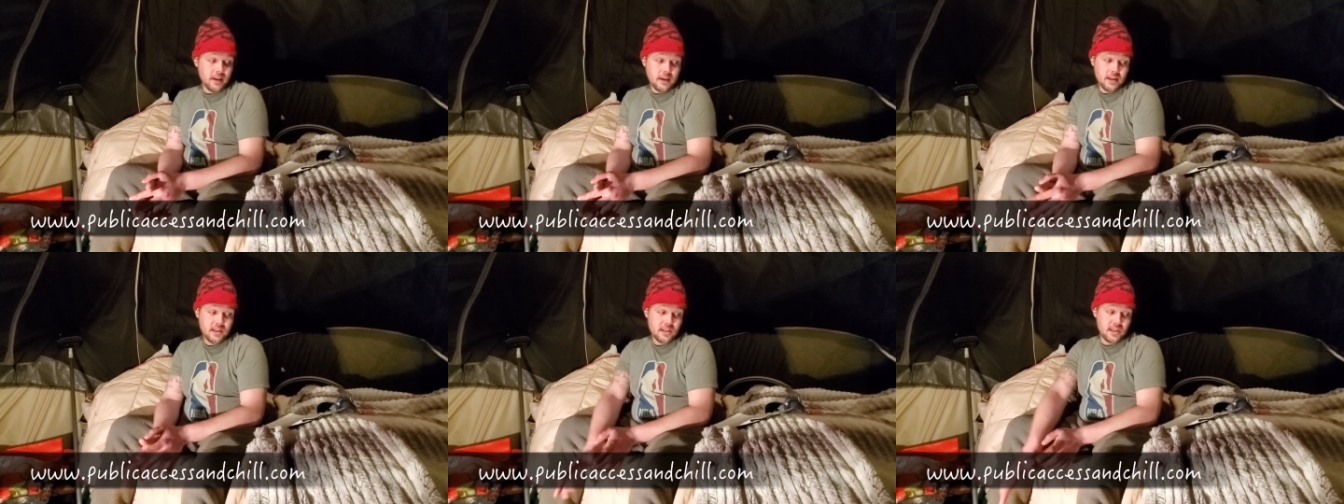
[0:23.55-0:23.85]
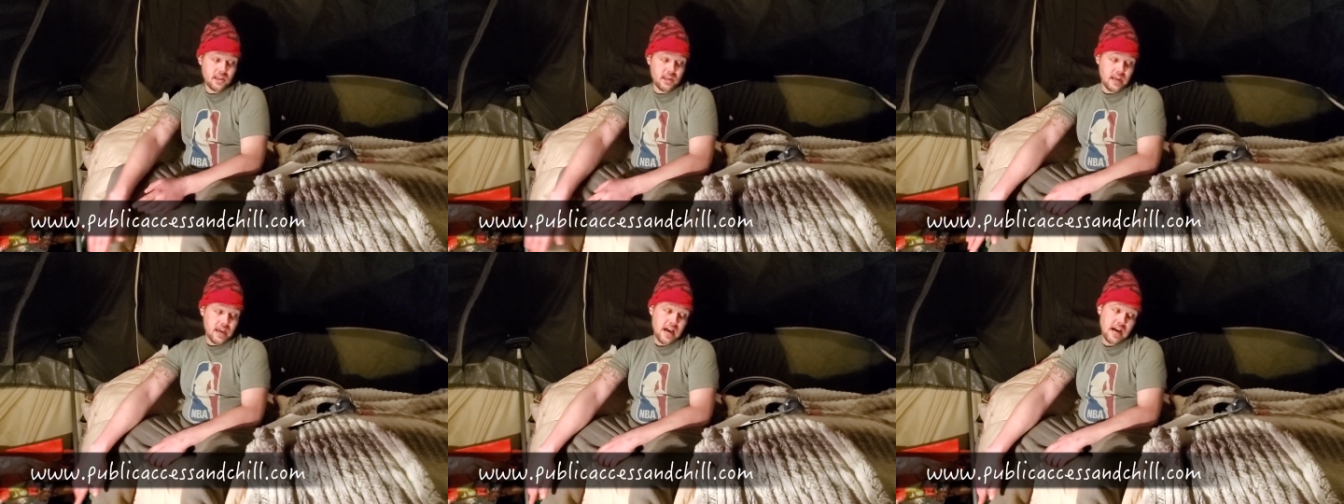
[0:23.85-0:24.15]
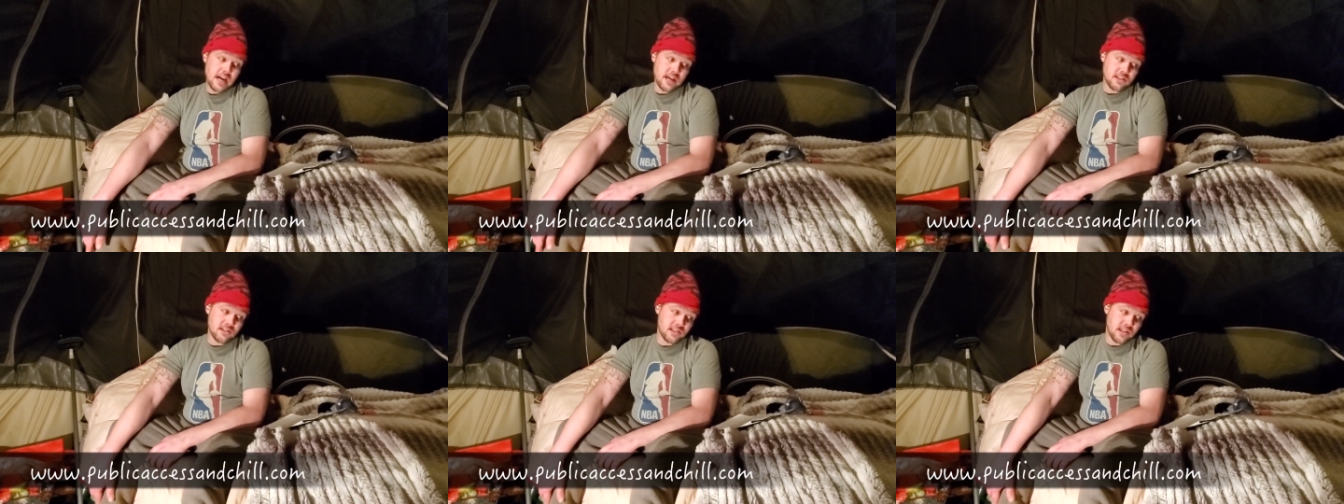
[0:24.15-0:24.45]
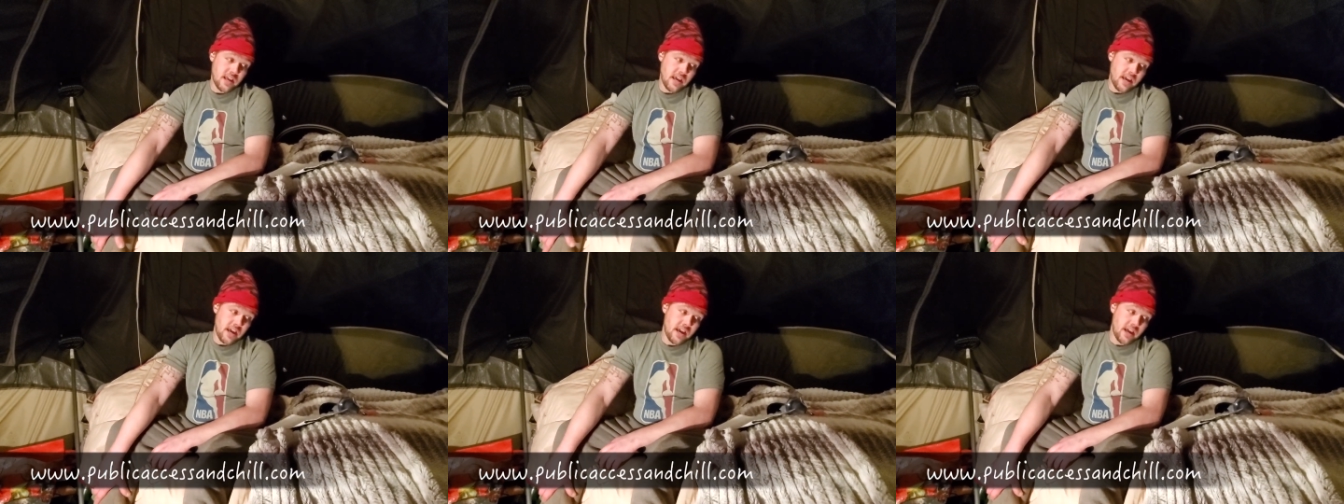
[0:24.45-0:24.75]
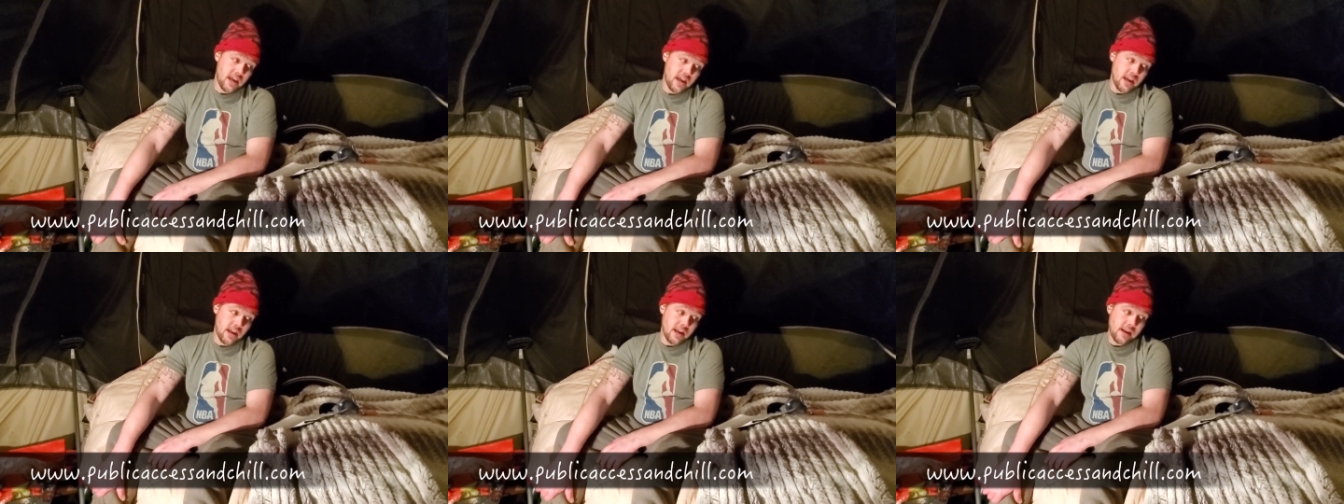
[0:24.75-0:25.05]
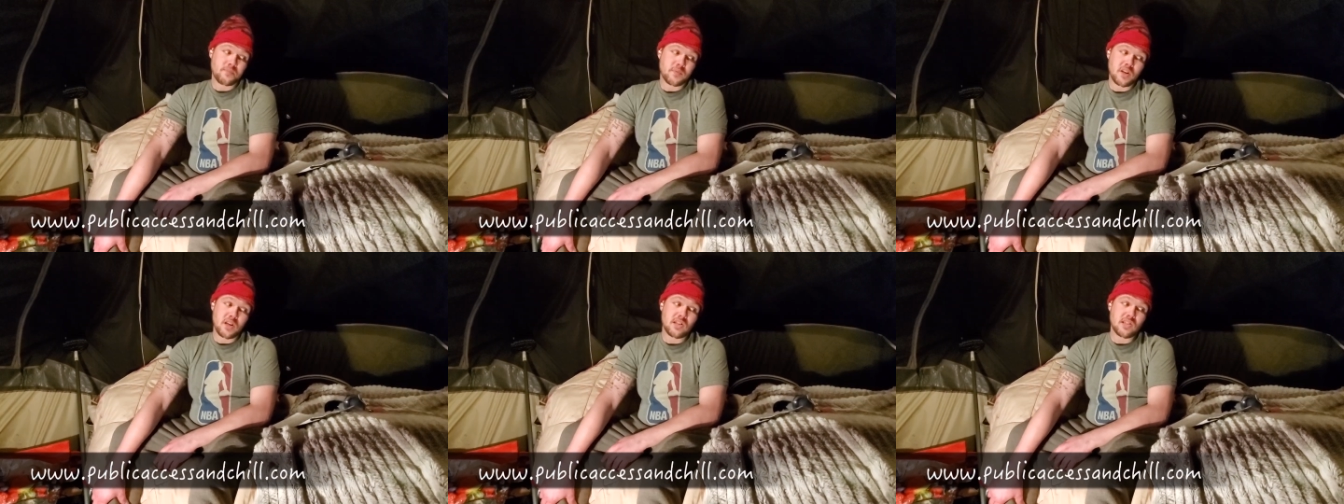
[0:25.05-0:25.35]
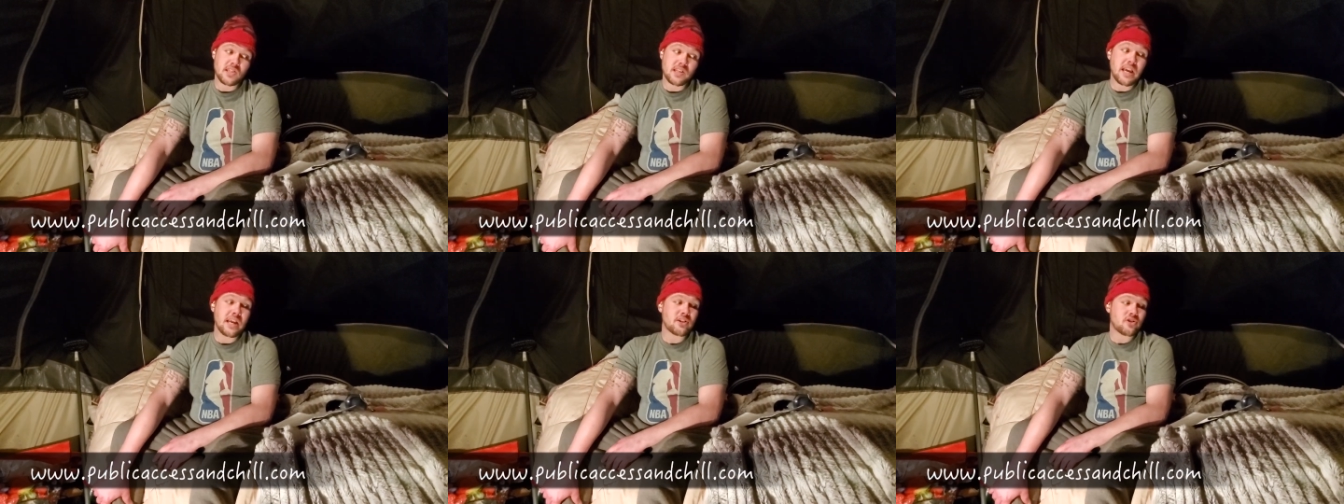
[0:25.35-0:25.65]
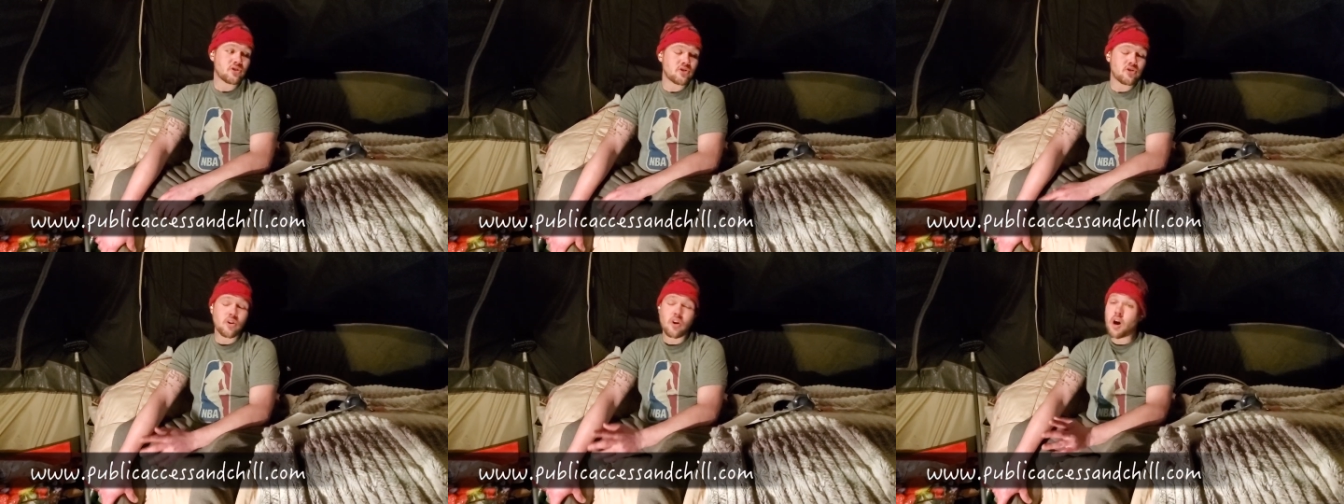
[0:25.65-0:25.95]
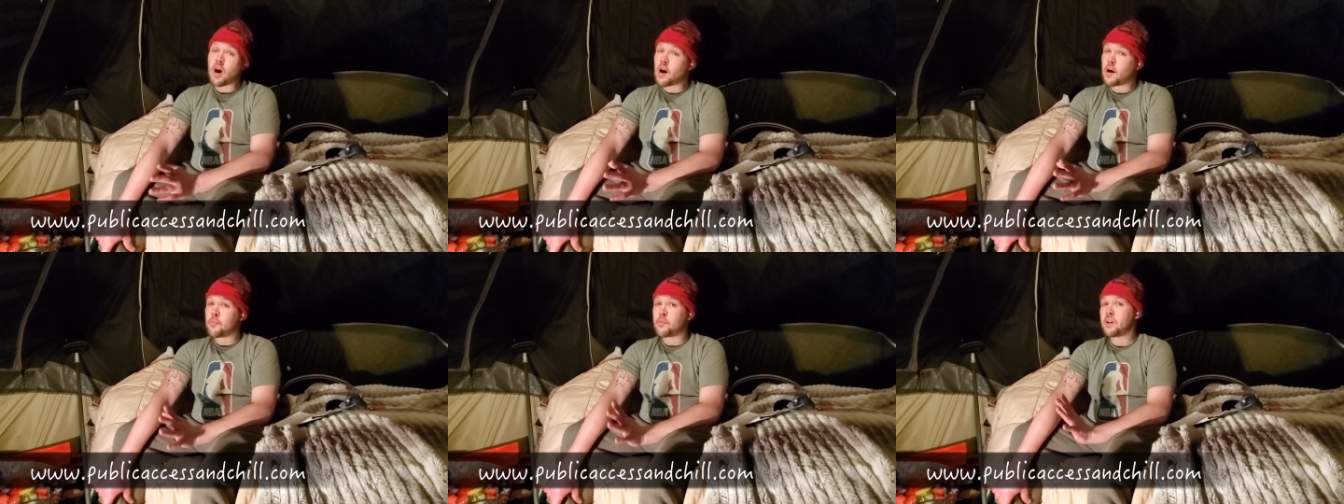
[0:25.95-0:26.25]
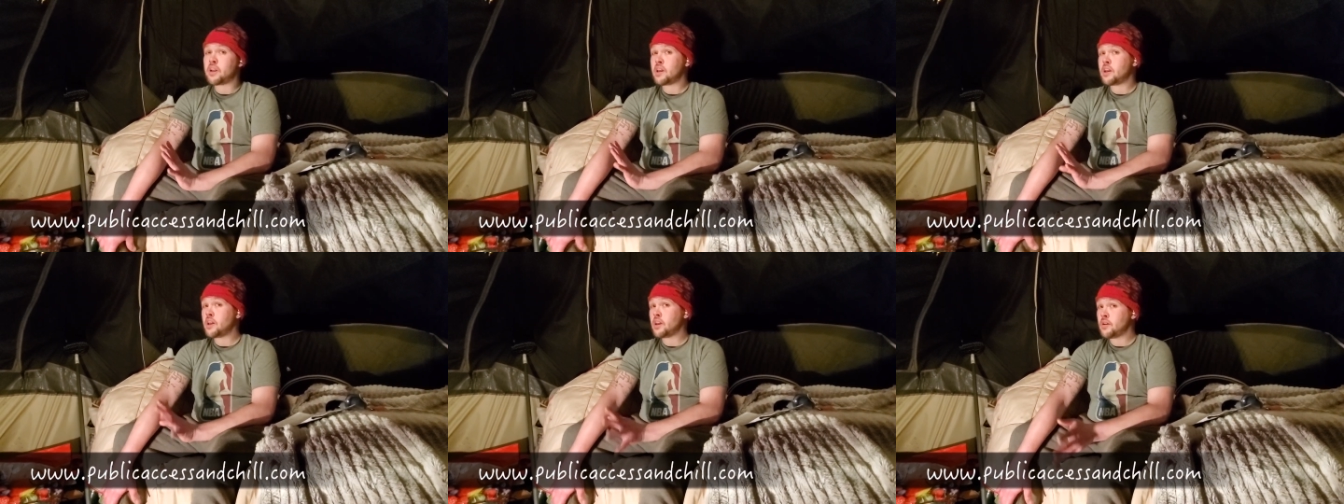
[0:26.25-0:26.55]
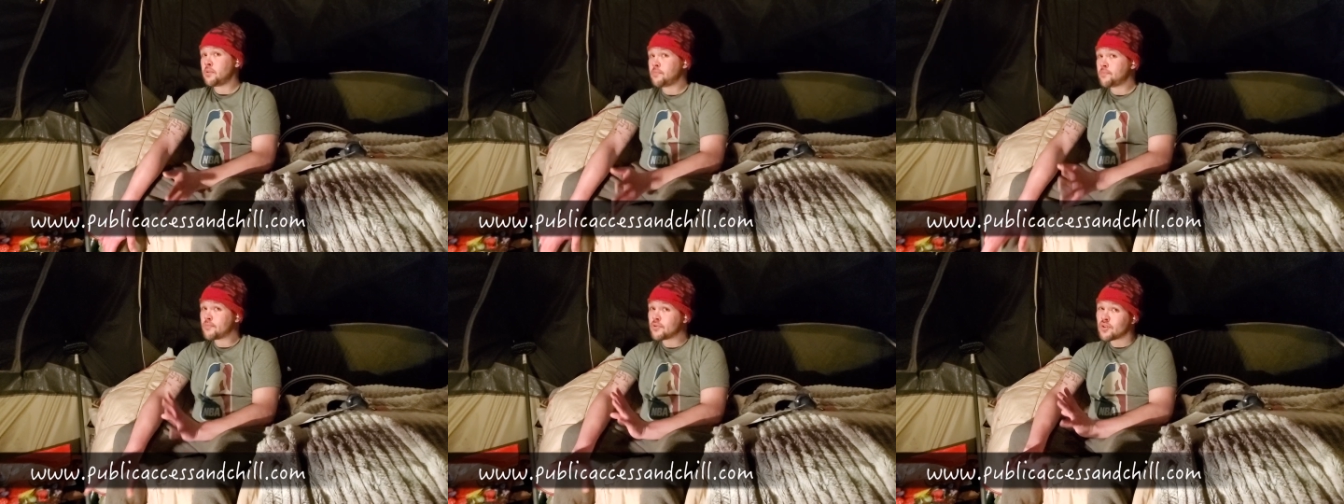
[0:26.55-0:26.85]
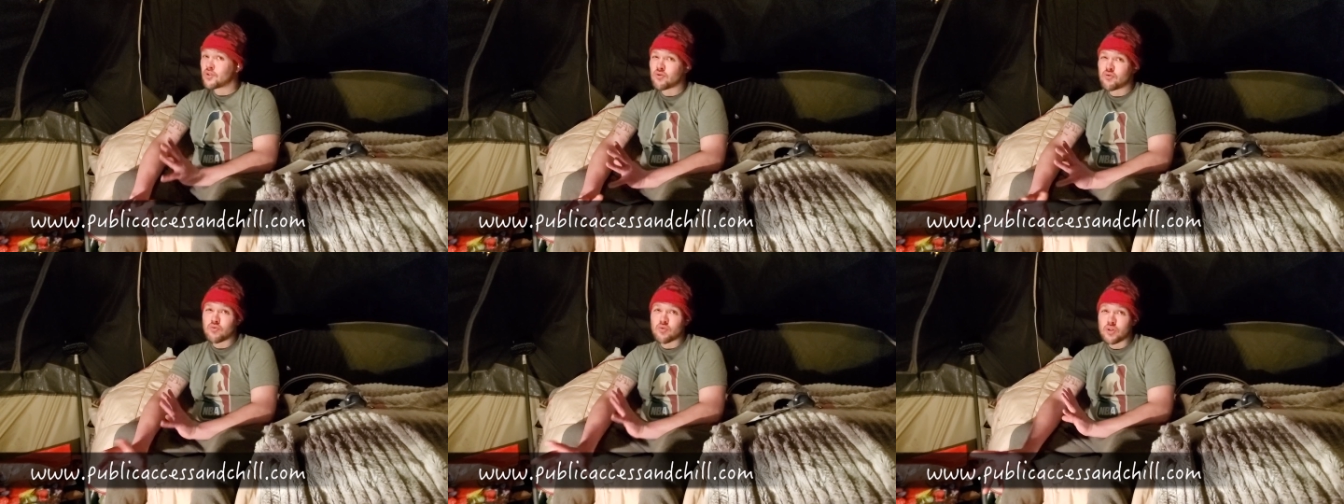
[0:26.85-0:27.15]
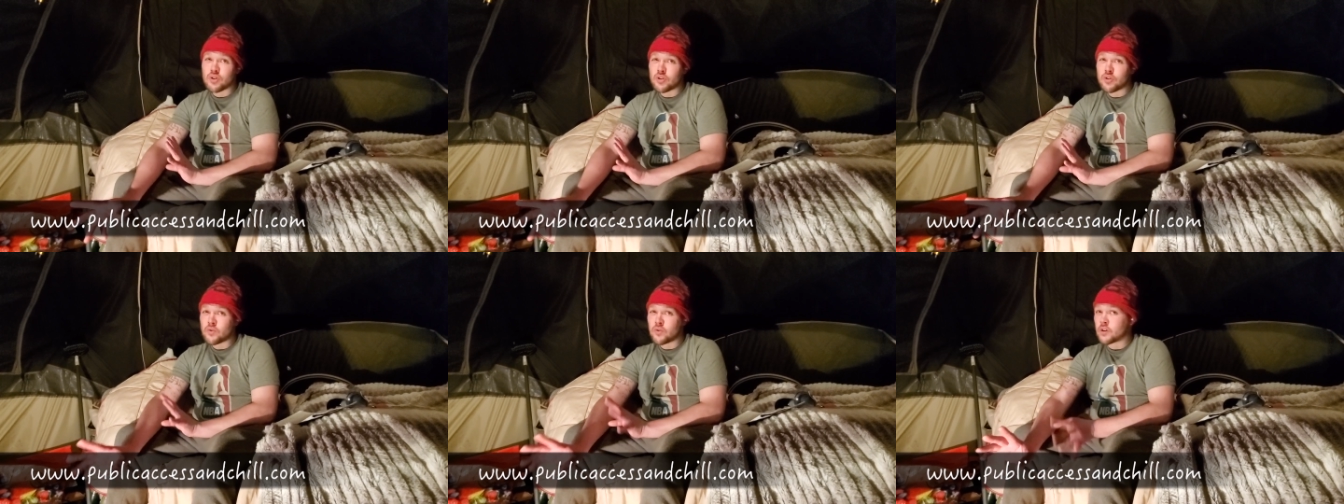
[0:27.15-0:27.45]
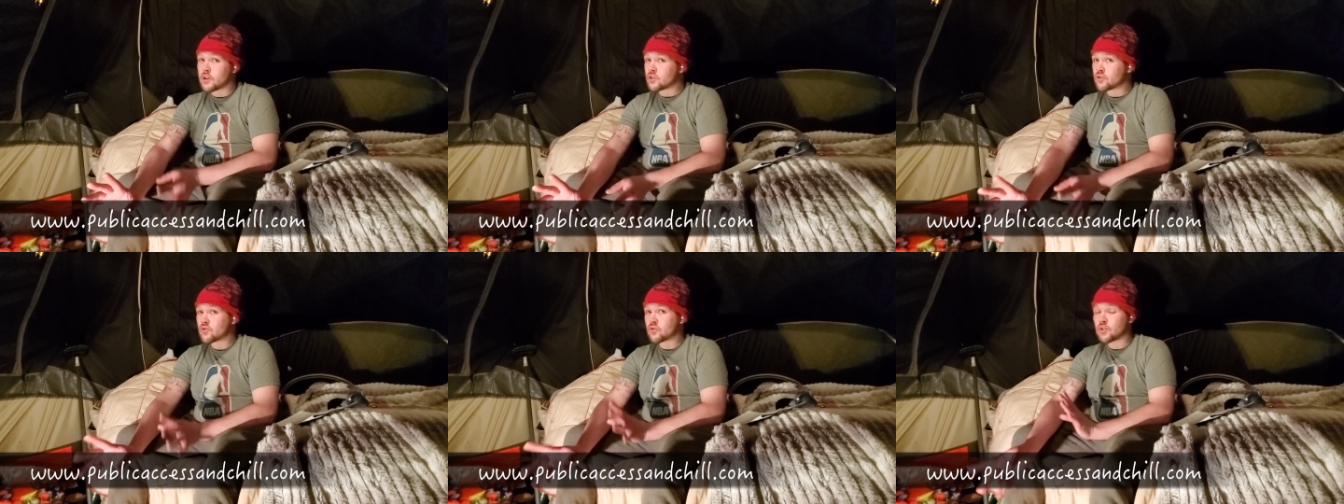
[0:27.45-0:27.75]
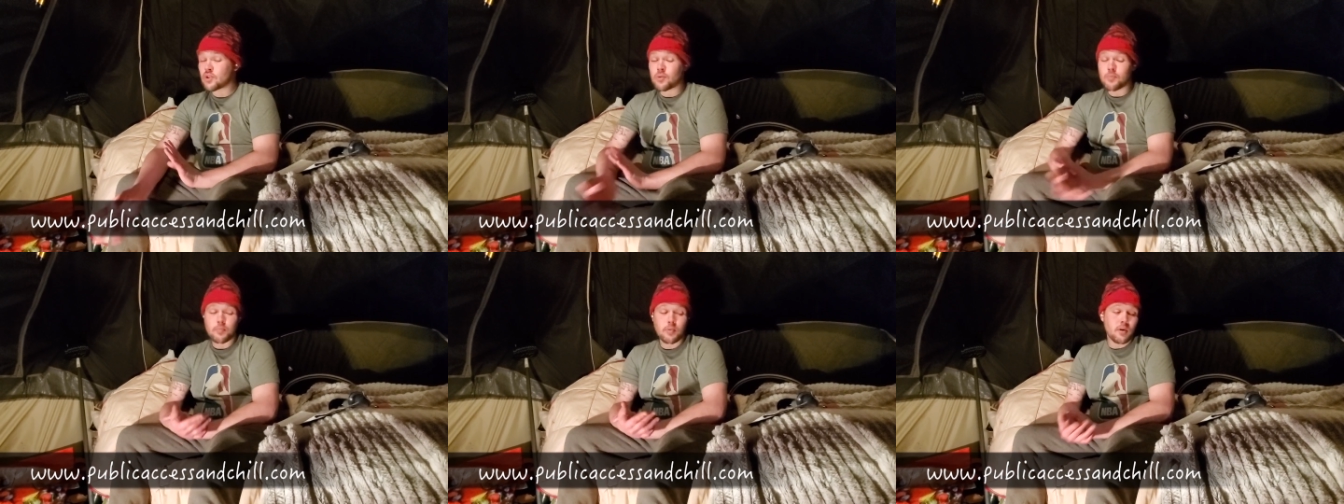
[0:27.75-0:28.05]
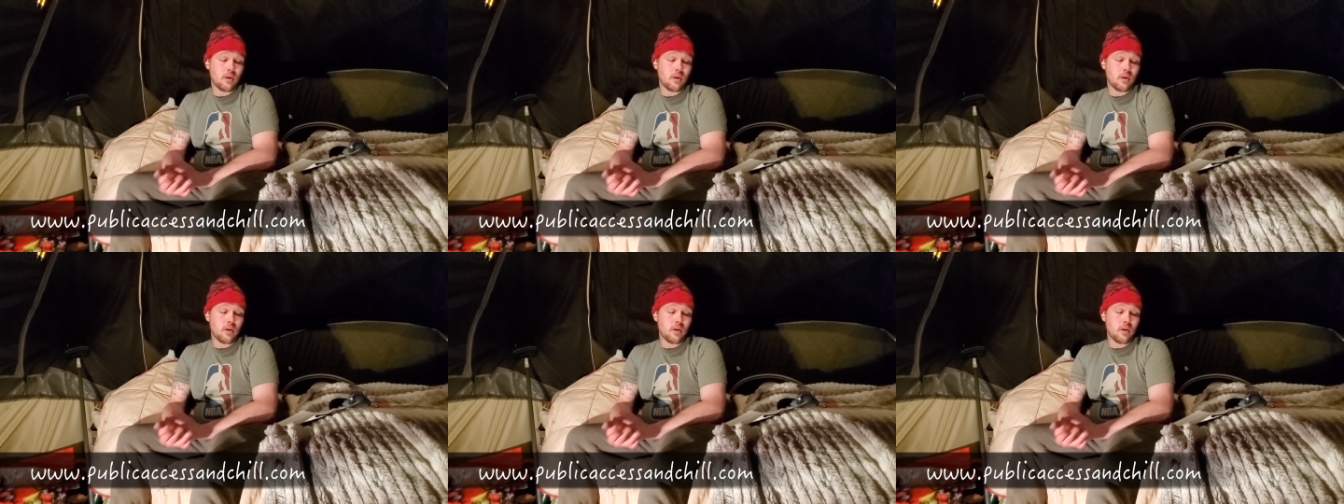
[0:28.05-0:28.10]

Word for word: And he has a sketch comedy crew or troupe,